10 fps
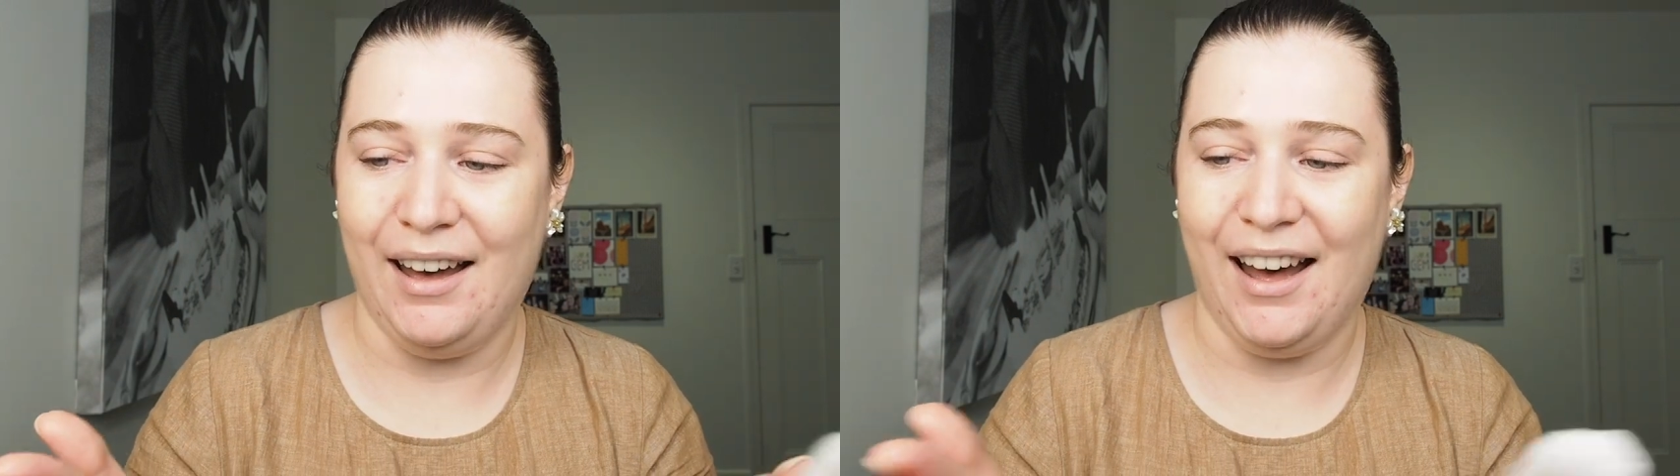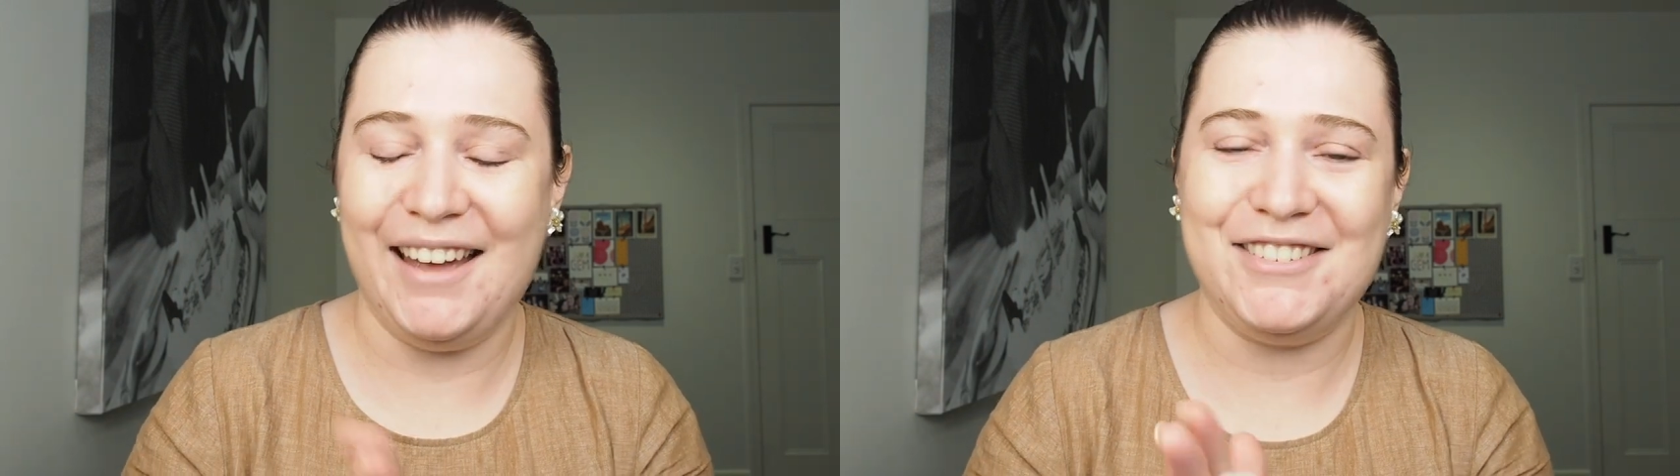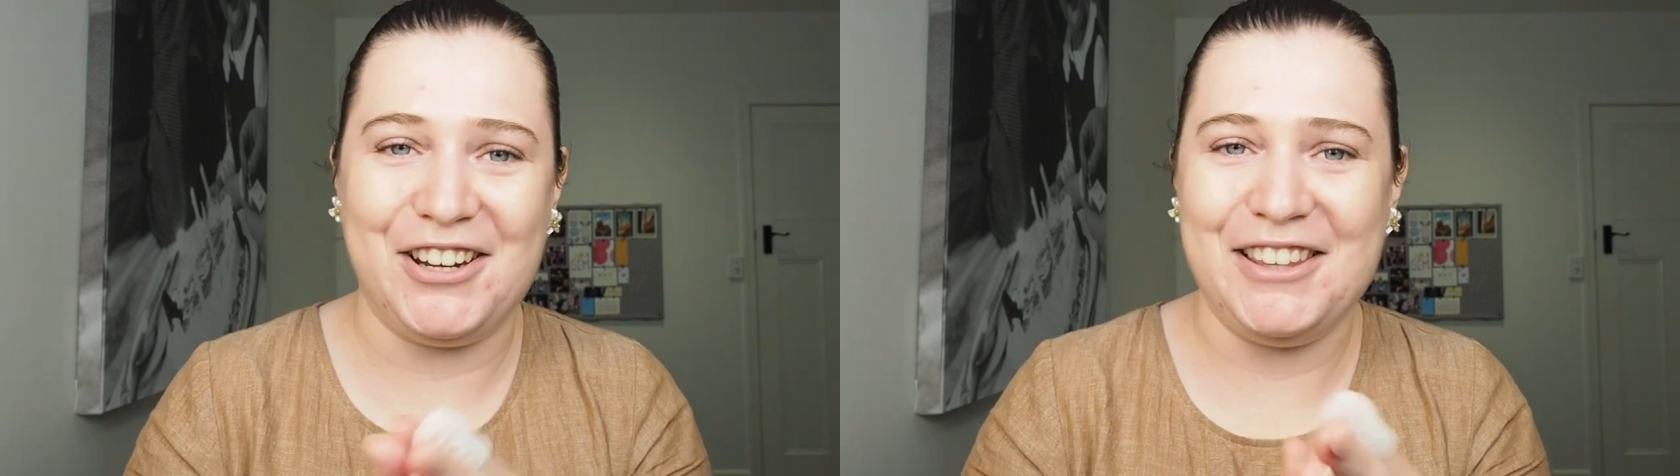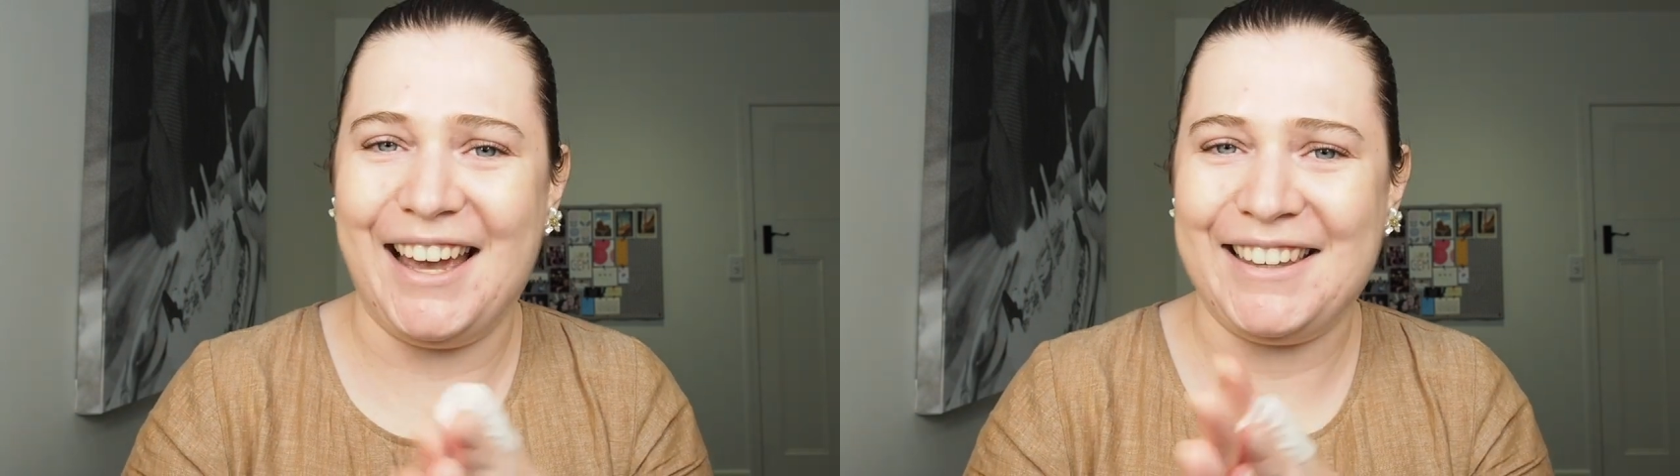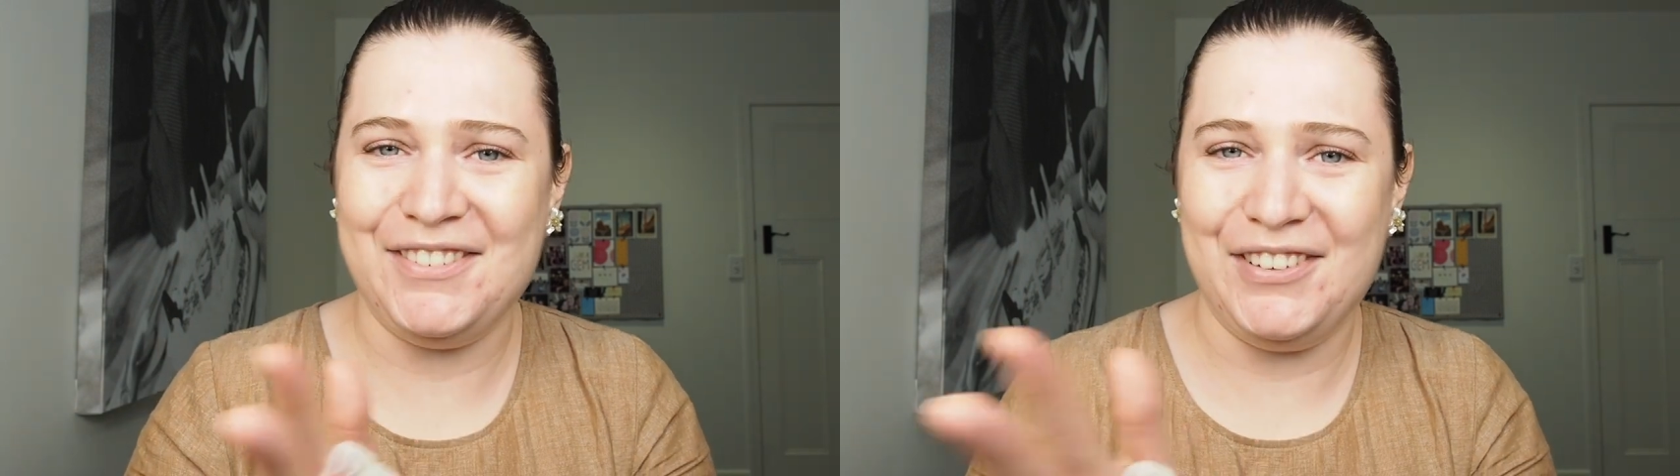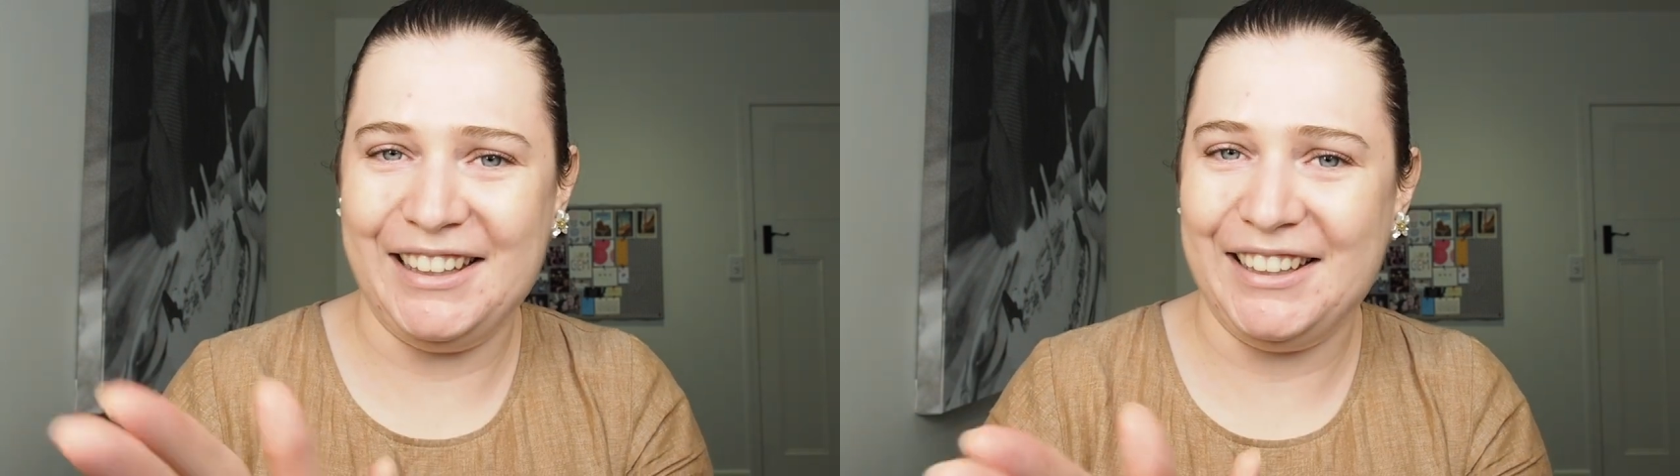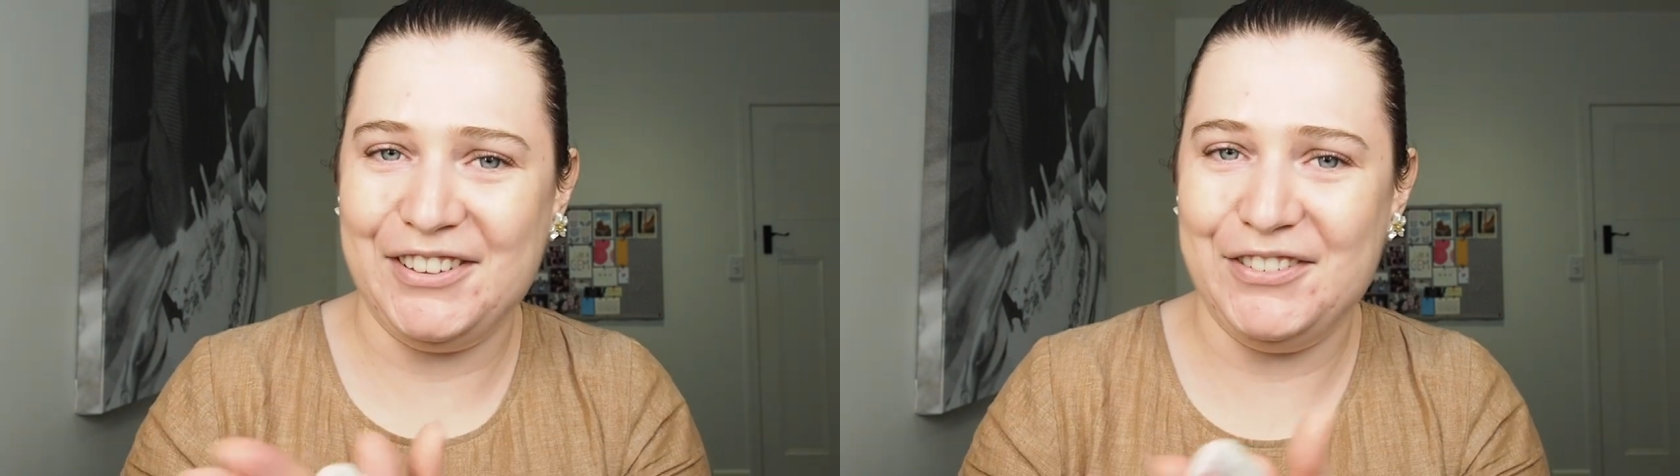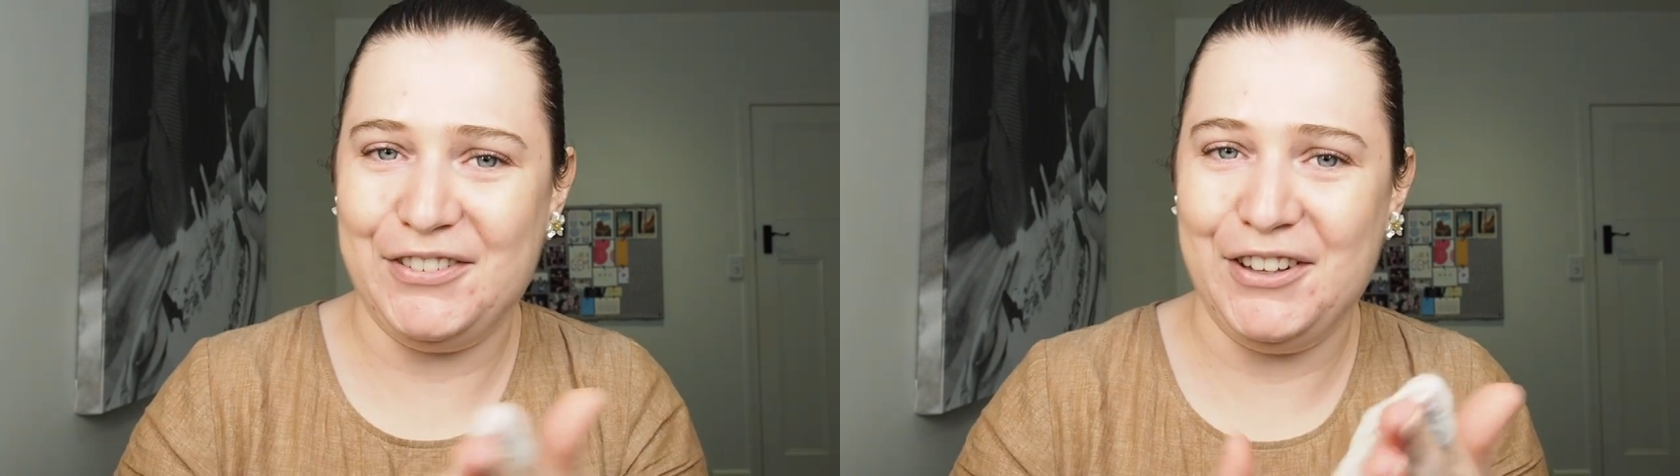I don't like the feeling
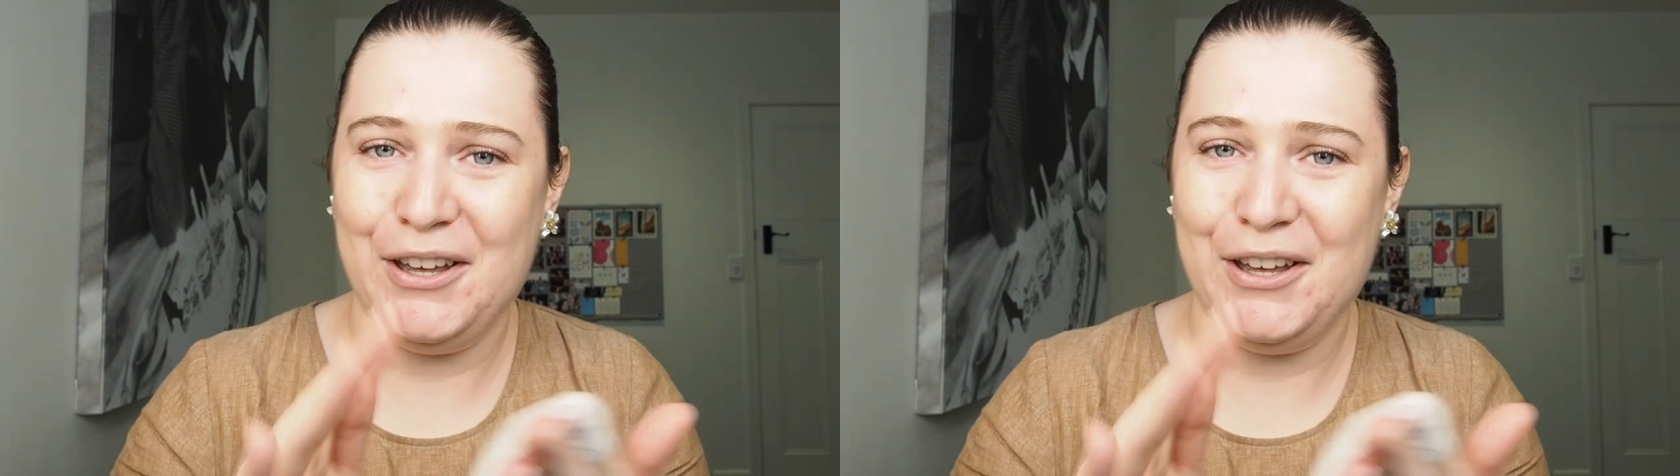of